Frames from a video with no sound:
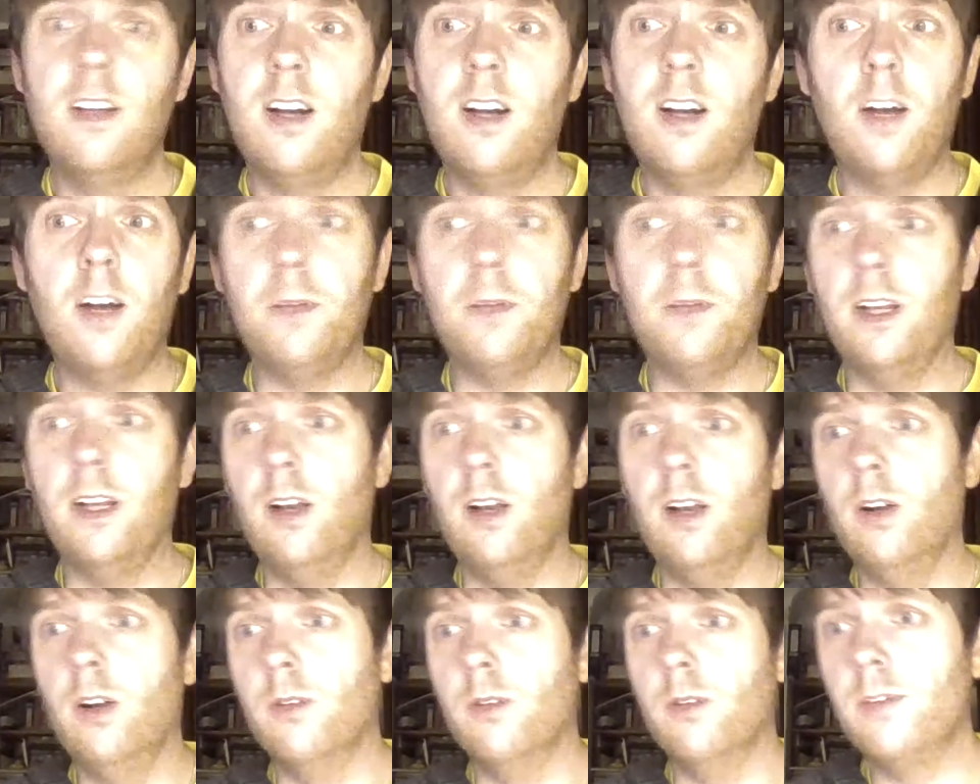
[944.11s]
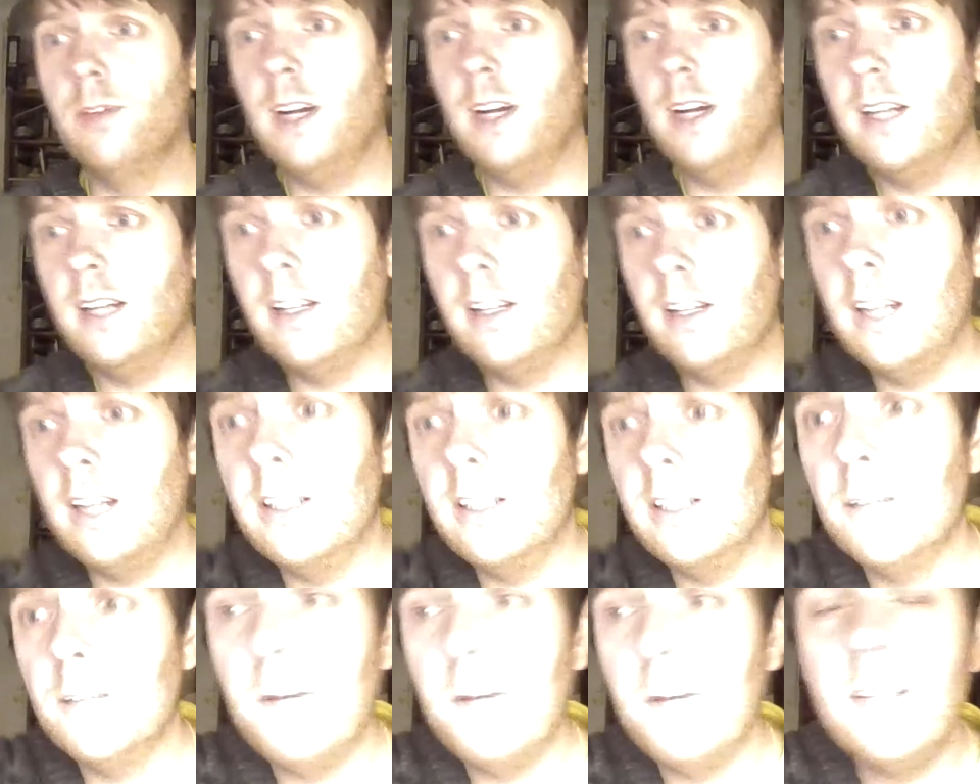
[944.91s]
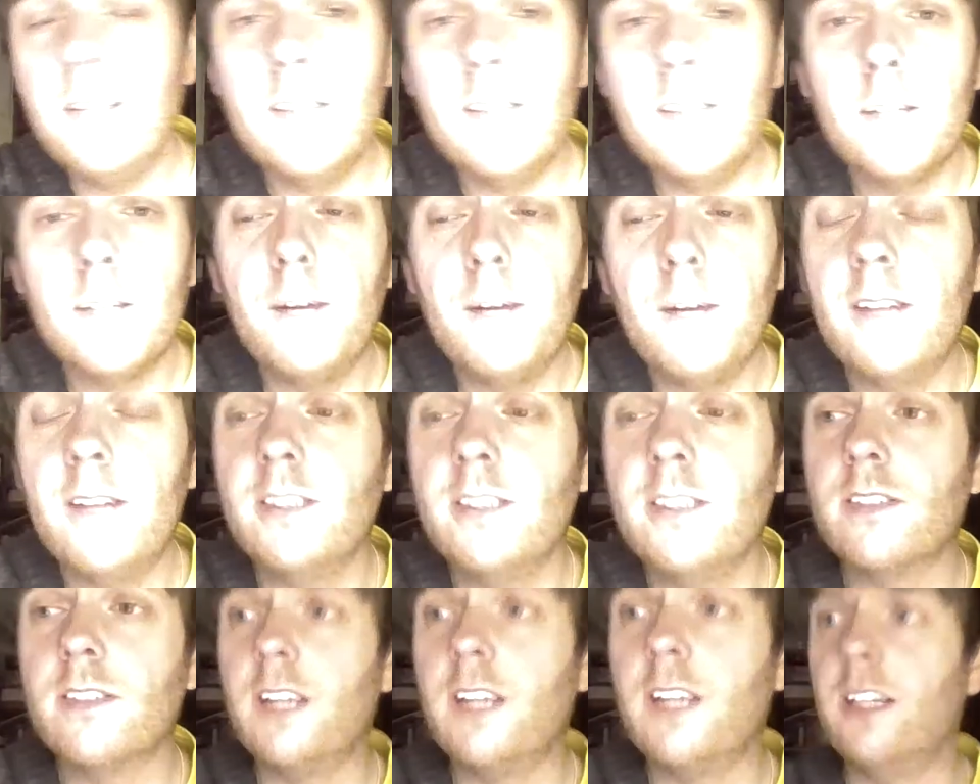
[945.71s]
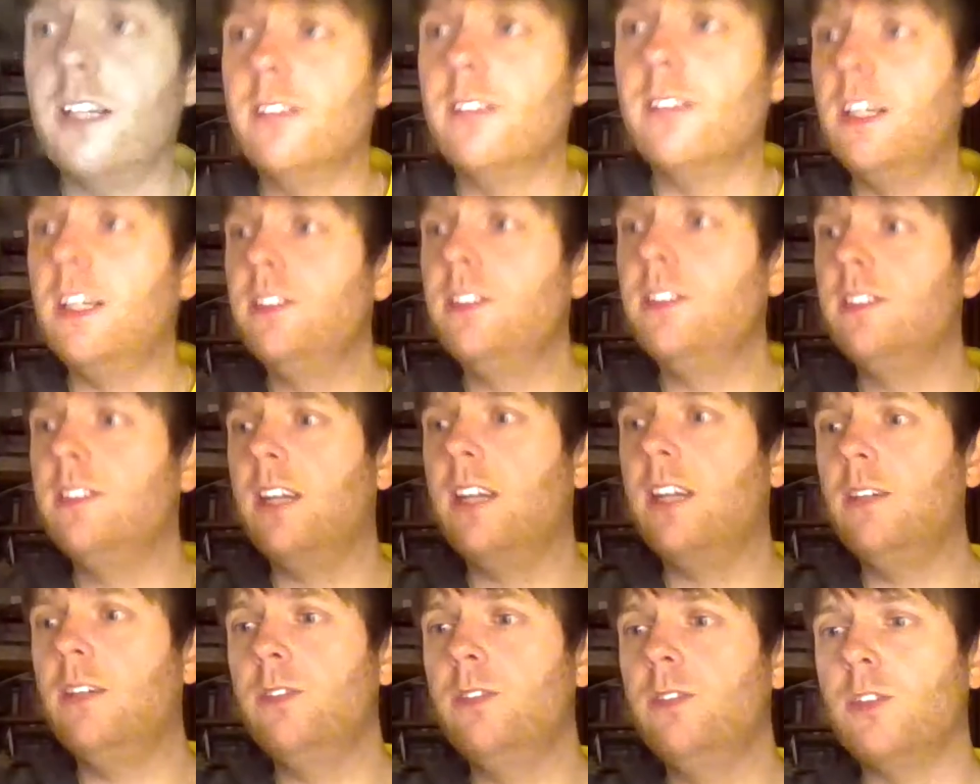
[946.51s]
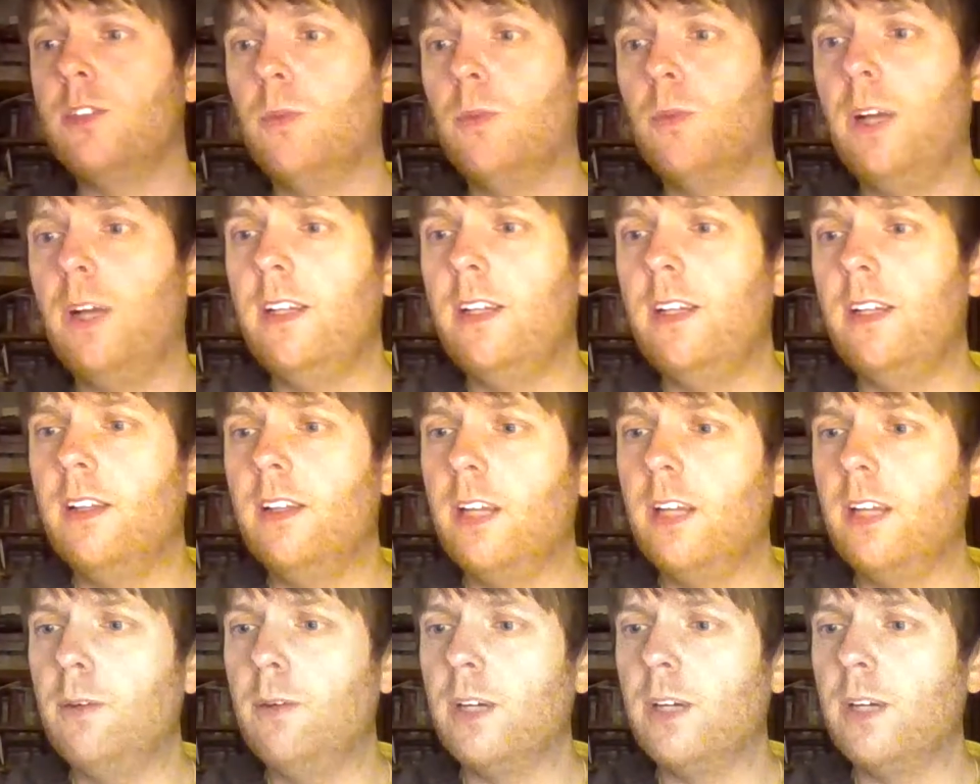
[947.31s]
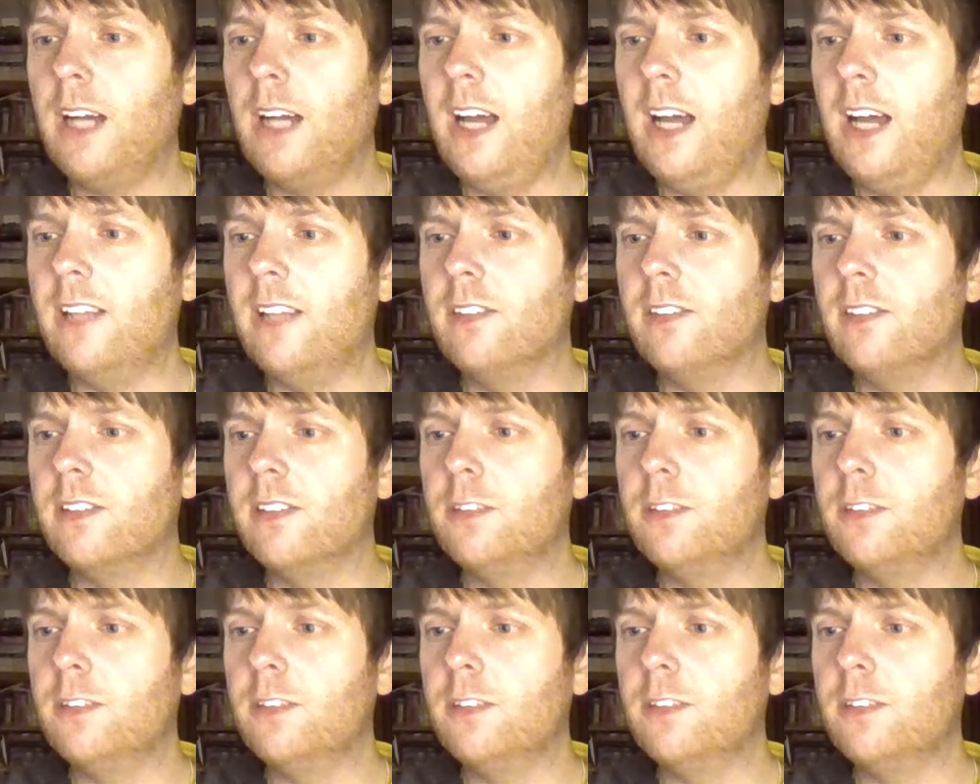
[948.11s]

I'm in love. And the best thing about these cans, it actually tells you when they were canned.